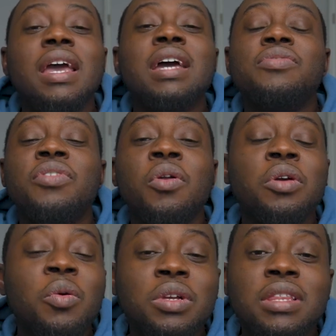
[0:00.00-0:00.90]
and
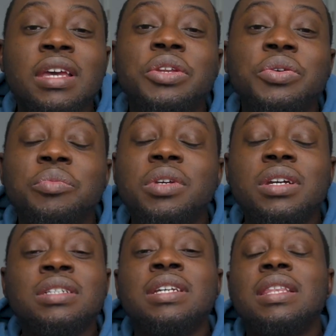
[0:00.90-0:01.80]
following what they do,
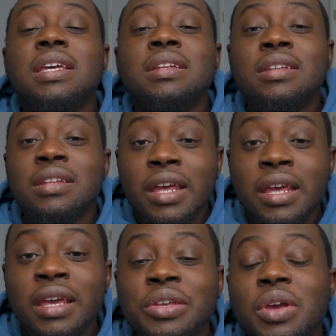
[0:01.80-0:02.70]
because at the end of the
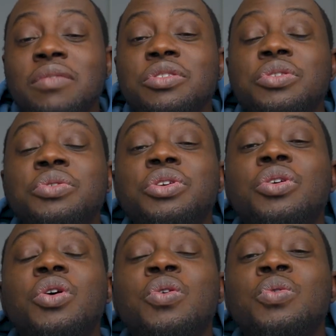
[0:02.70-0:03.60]
day, you have to do
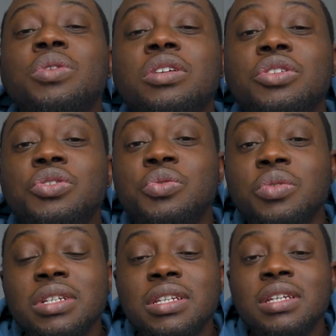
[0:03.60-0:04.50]
your own
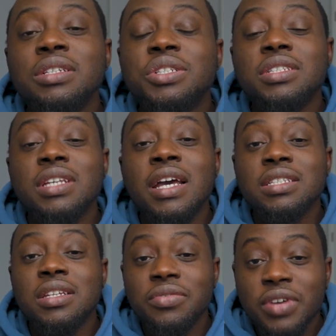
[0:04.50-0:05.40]
due diligence
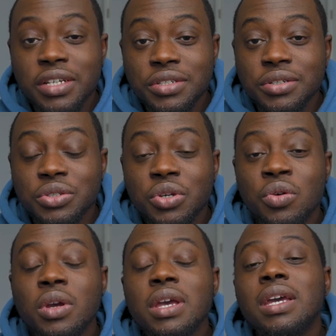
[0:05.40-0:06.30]
as an investor.
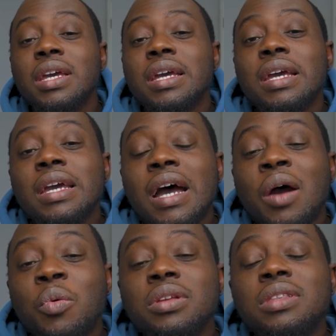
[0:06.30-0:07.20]
So
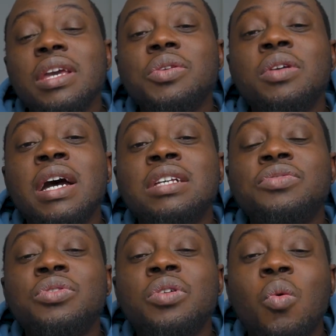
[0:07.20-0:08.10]
I want to thank you guys
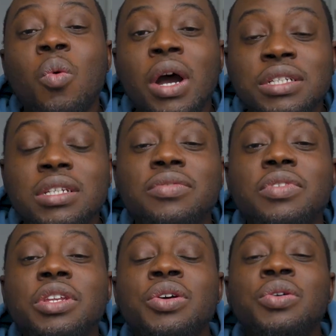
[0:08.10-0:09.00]
for watching the
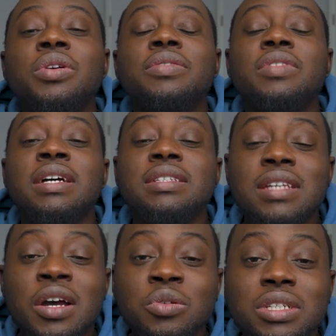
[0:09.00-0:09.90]
video. If that
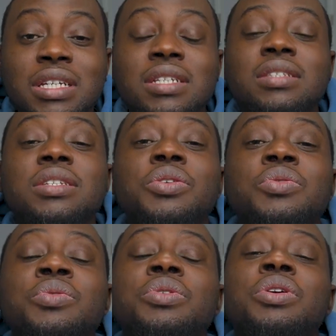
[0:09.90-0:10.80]
sounds good to
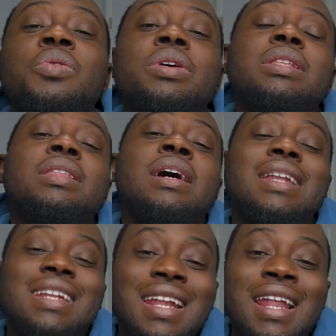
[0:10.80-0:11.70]
you, you know, hit
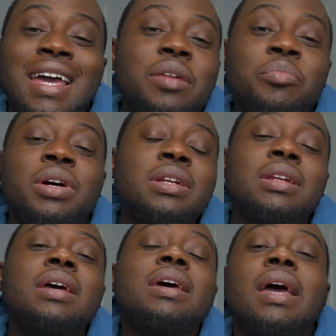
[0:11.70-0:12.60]
that like
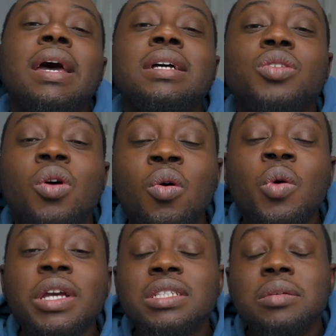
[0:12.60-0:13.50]
button. As
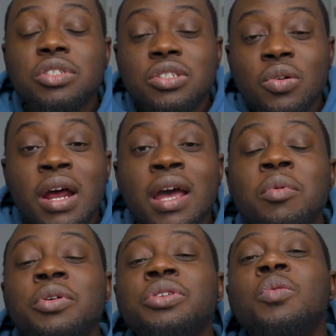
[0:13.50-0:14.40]
always,
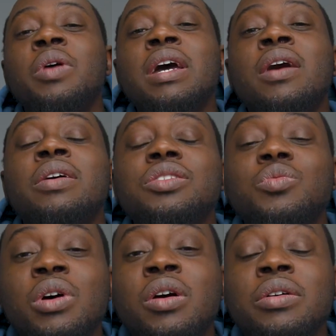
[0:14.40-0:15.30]
subscribe on your way out as
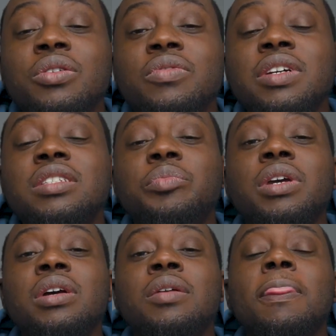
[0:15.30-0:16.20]
well. And don't forget to
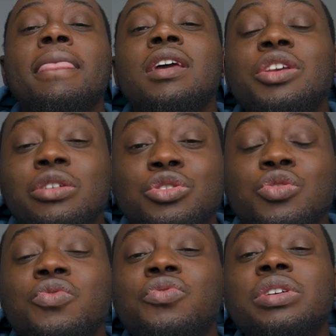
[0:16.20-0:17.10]
pick up your
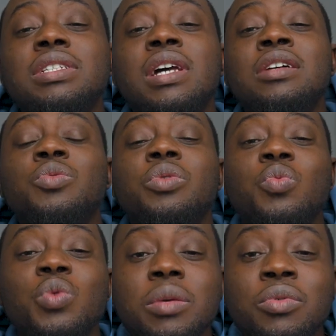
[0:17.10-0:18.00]
2 free stocks with
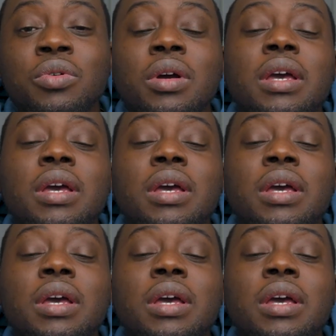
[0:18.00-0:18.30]
Webull